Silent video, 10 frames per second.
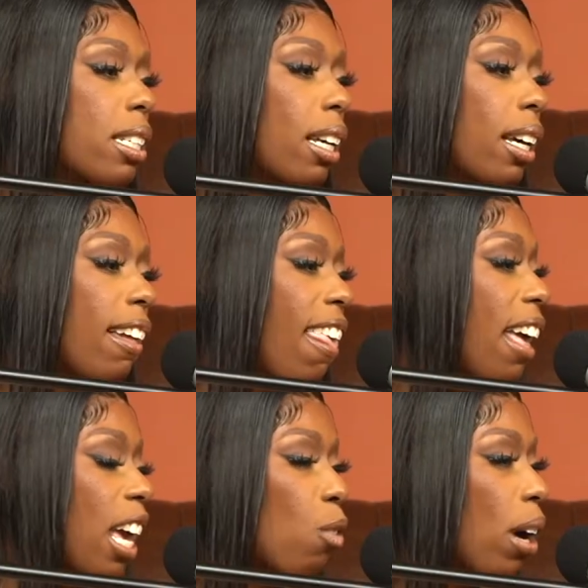that,
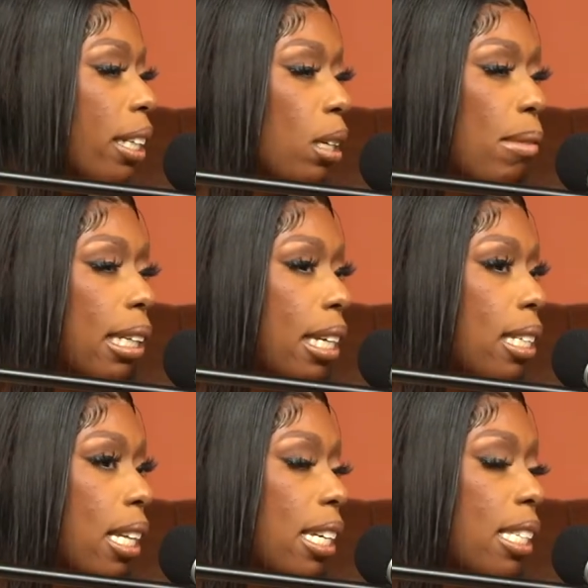and why I did my
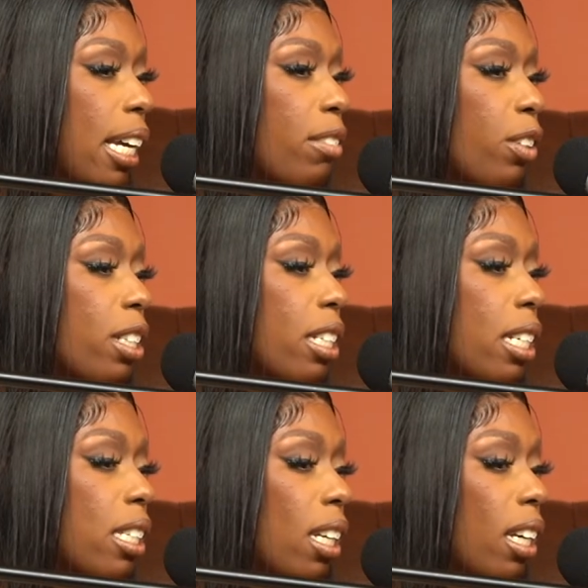Ladies Night Cypher is
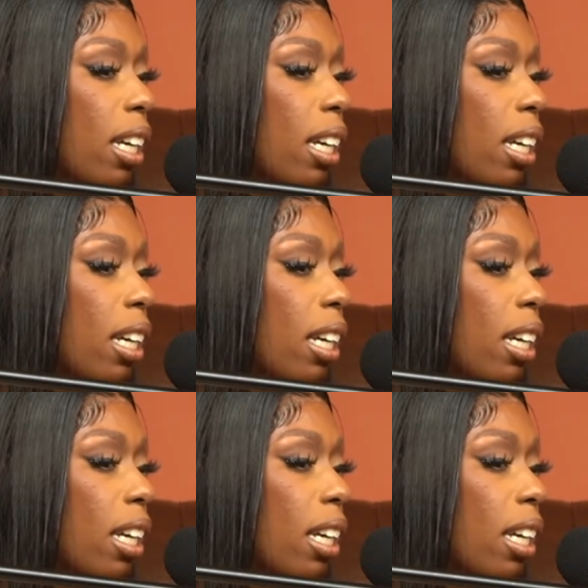just,